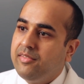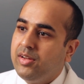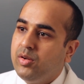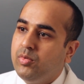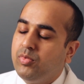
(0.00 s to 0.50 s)

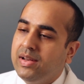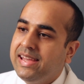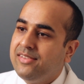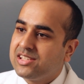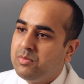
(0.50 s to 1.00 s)
We
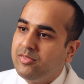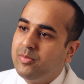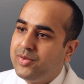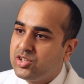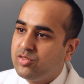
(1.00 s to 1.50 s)
relieve some of the
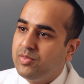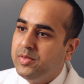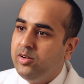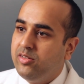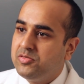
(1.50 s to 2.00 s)
pressure from
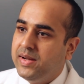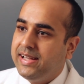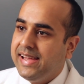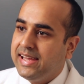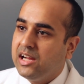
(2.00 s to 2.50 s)
the nerves by
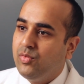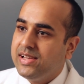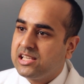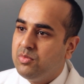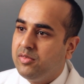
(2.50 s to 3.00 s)
taking away
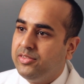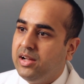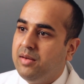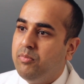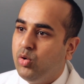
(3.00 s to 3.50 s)
some of
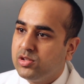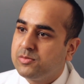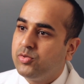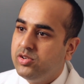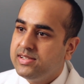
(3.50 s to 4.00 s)
the bone
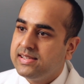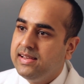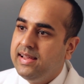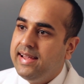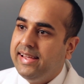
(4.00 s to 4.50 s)
spurs
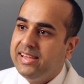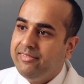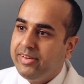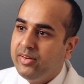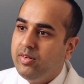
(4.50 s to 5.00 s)
and
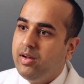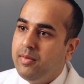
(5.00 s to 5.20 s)
then we